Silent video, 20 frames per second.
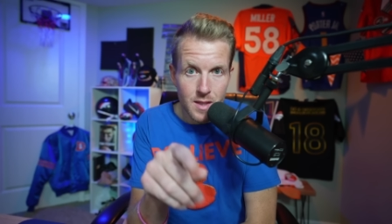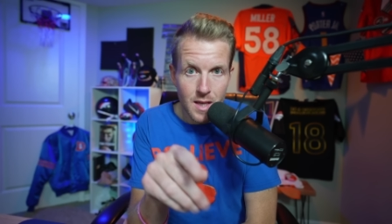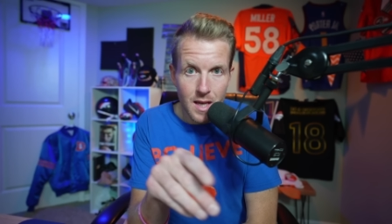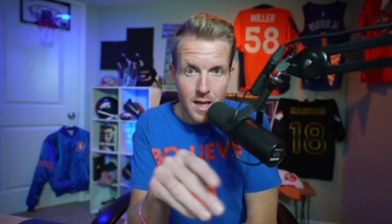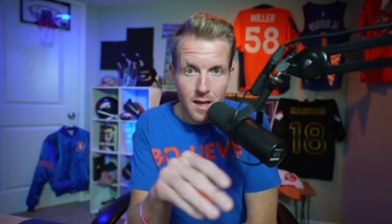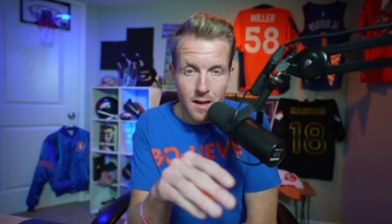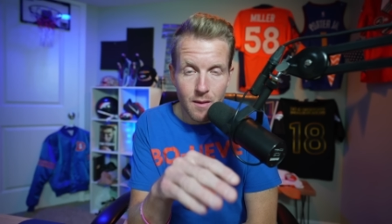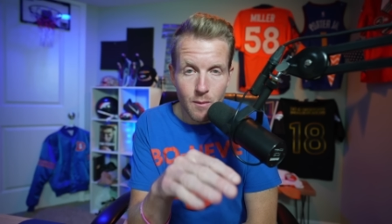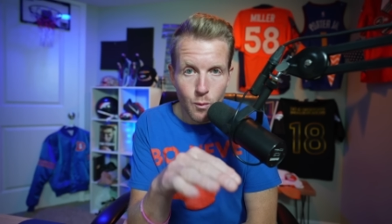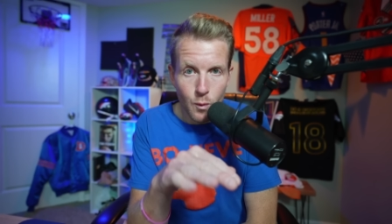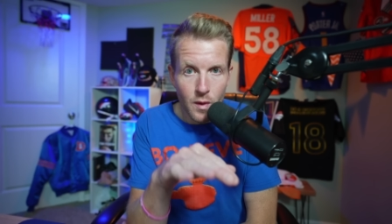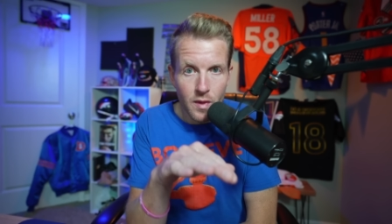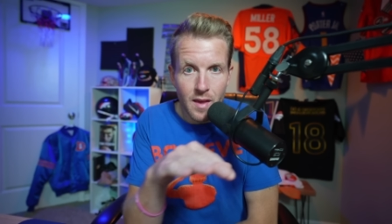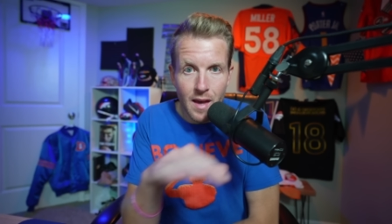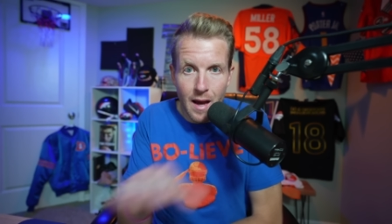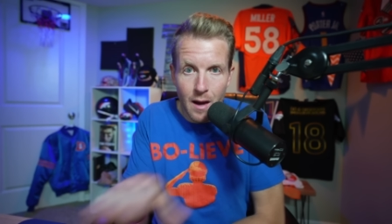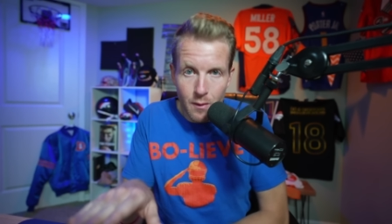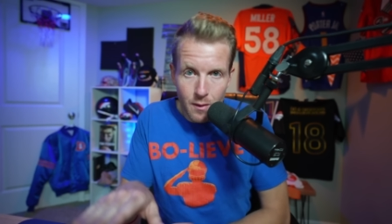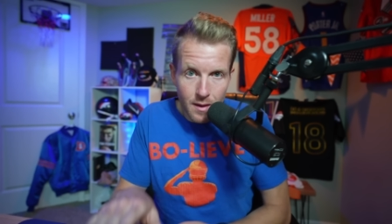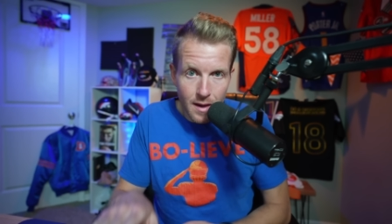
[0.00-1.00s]
and
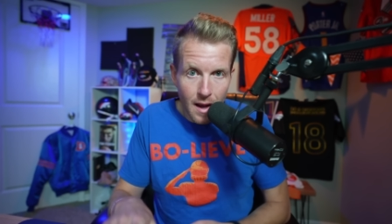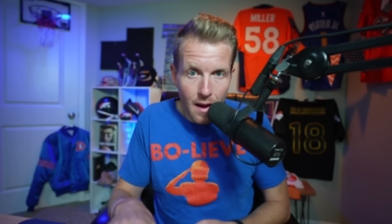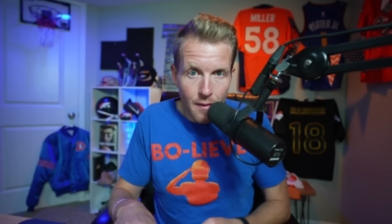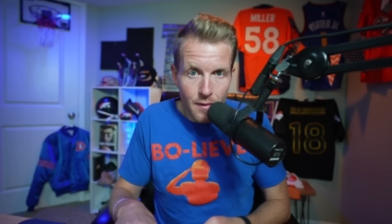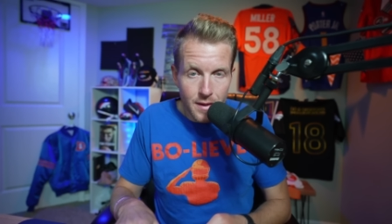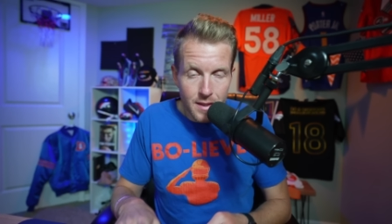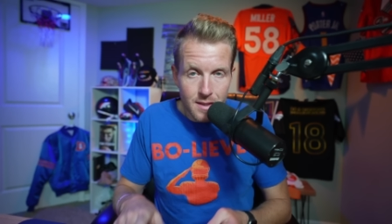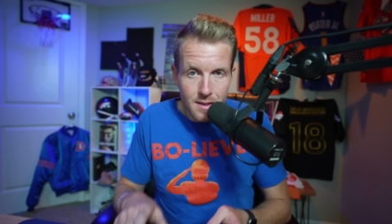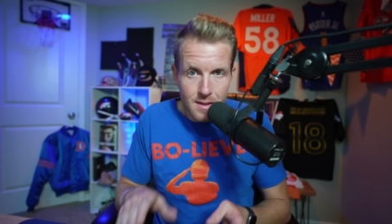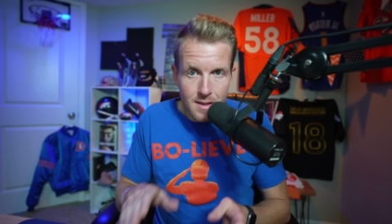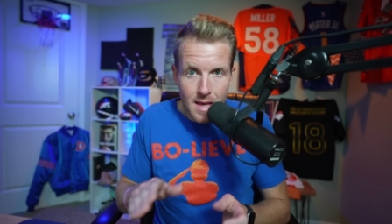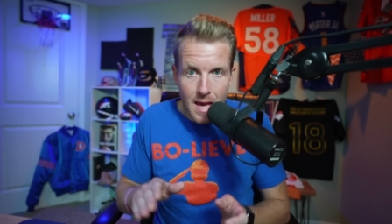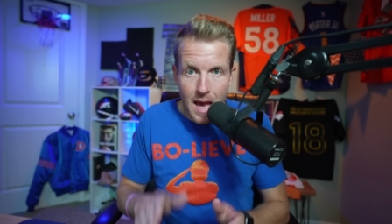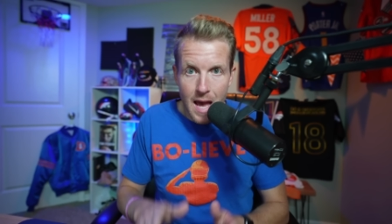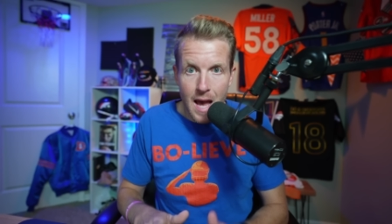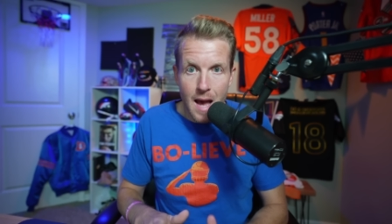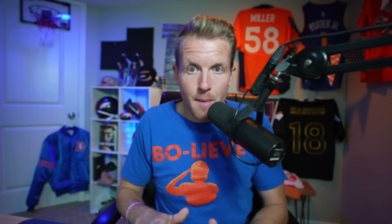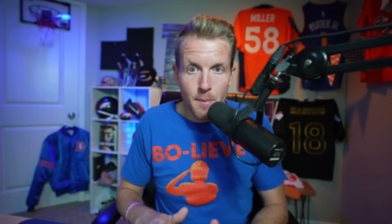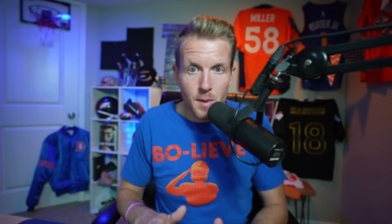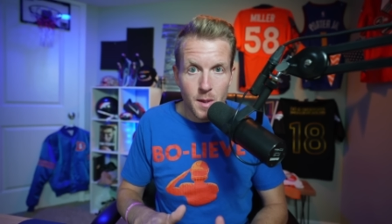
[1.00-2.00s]
without a doubt, this is the
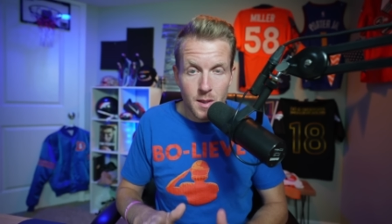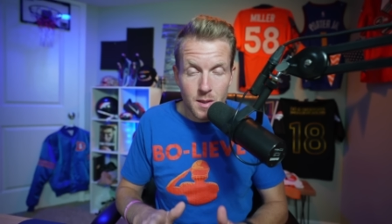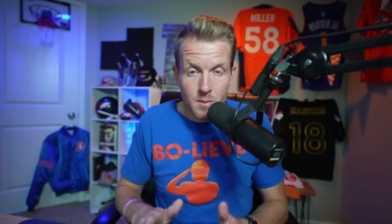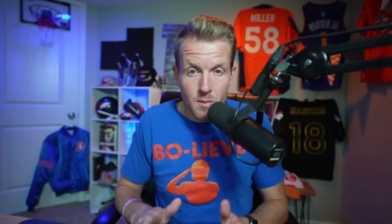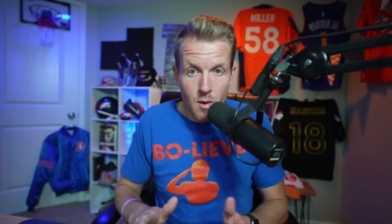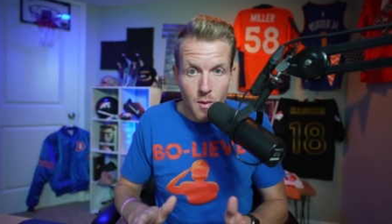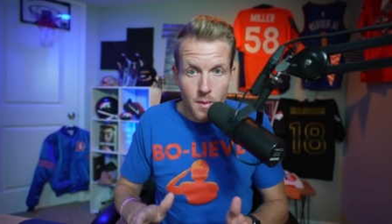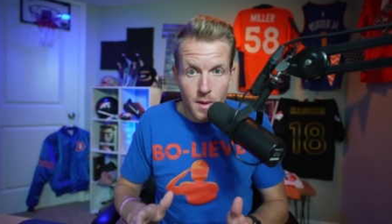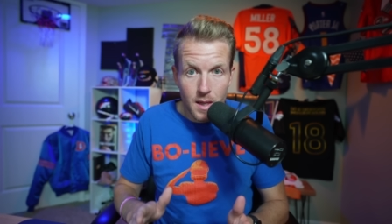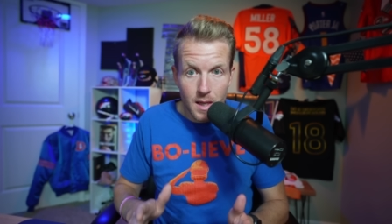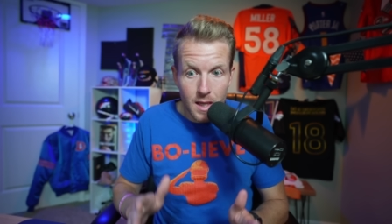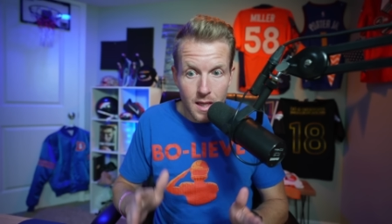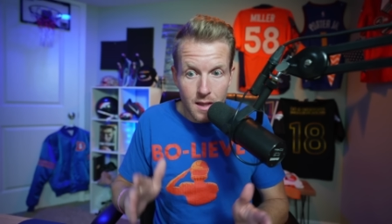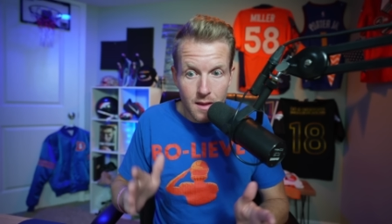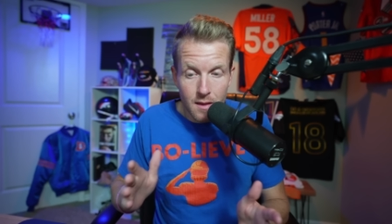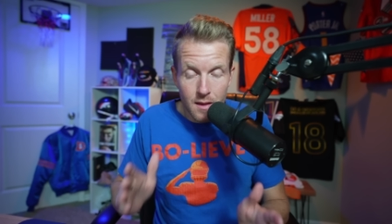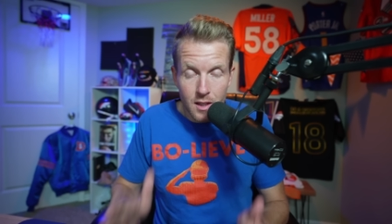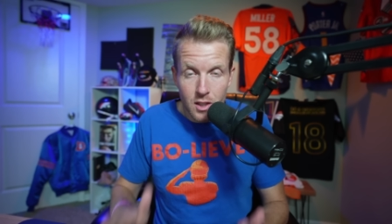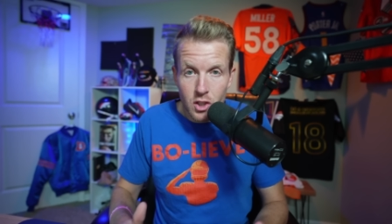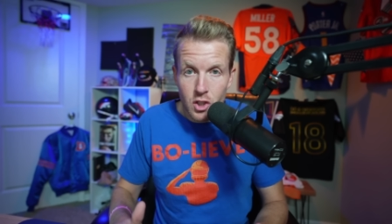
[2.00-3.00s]
happiest moment
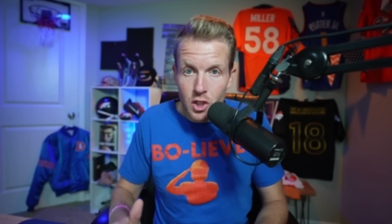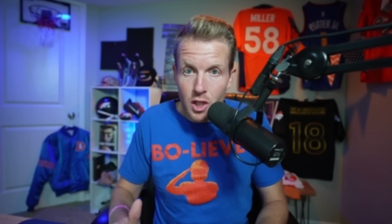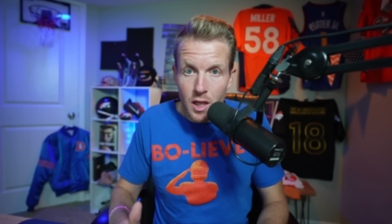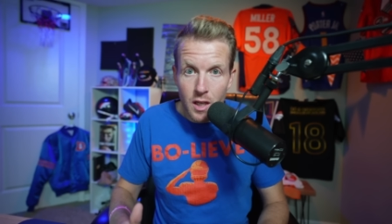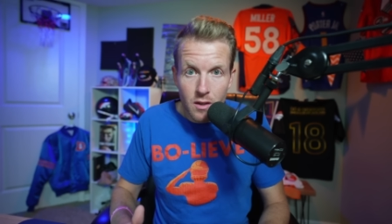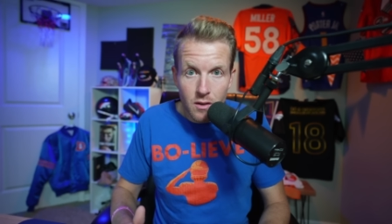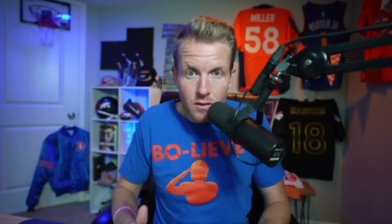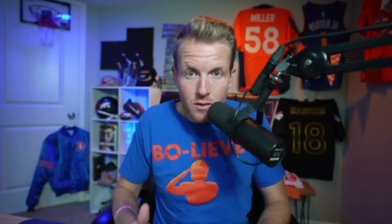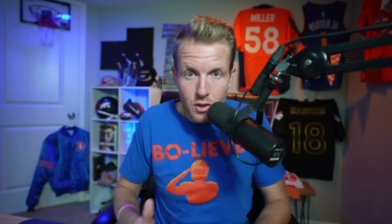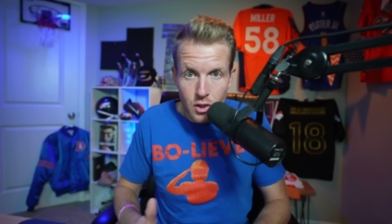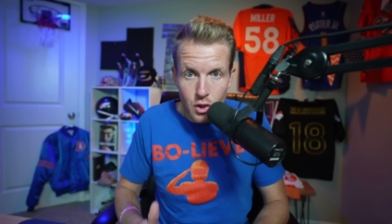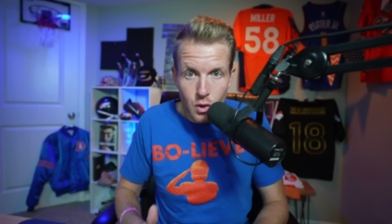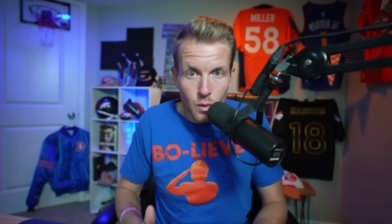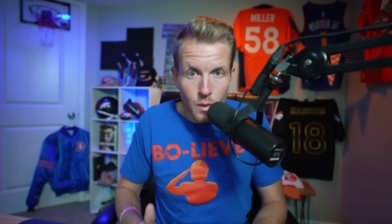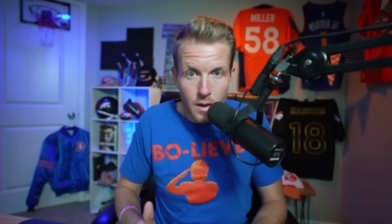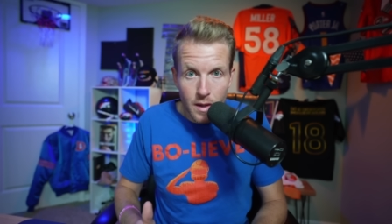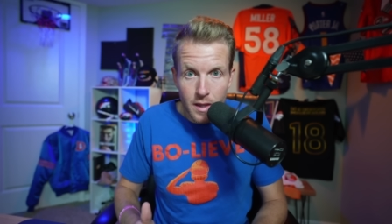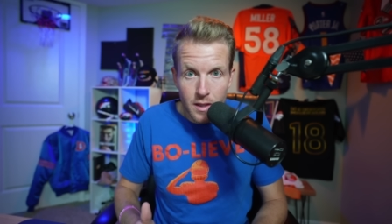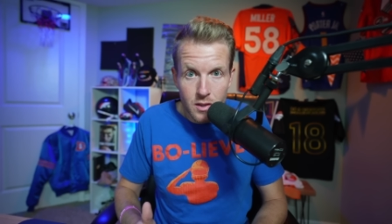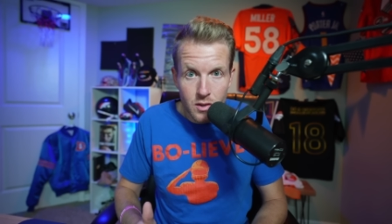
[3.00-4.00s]
in this channel's
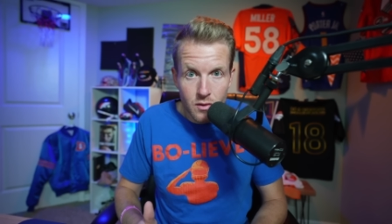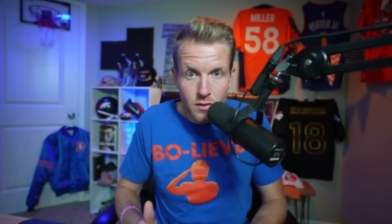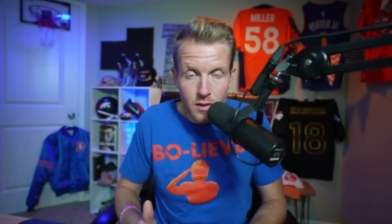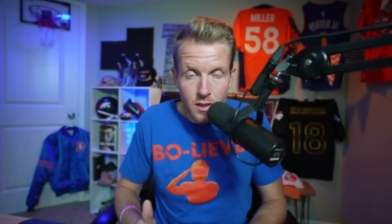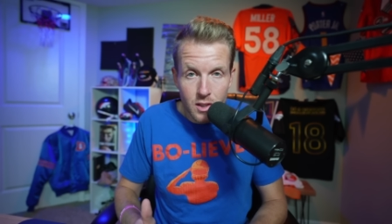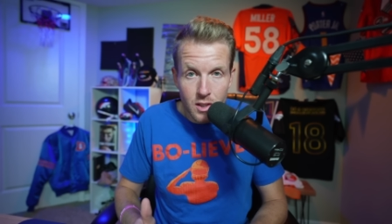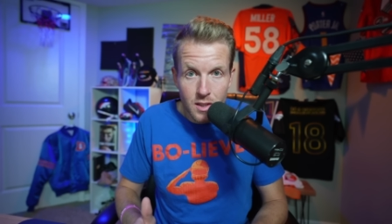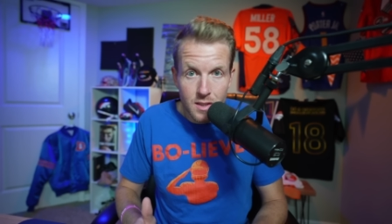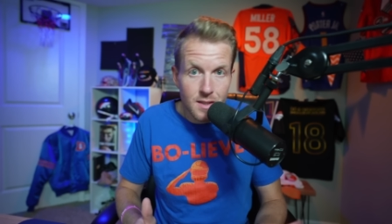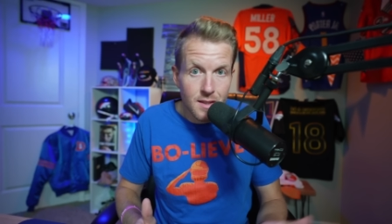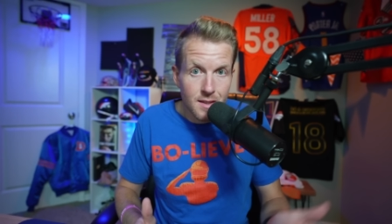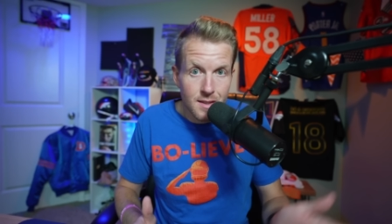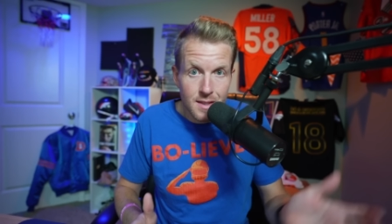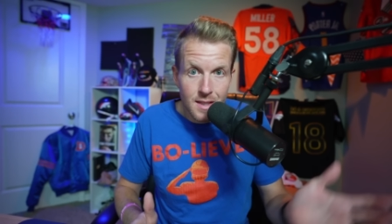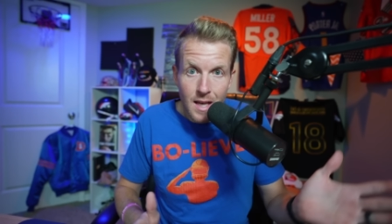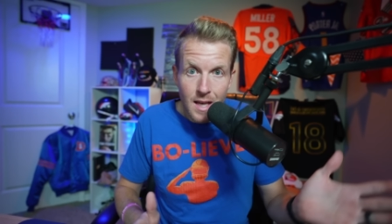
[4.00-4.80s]
short history just since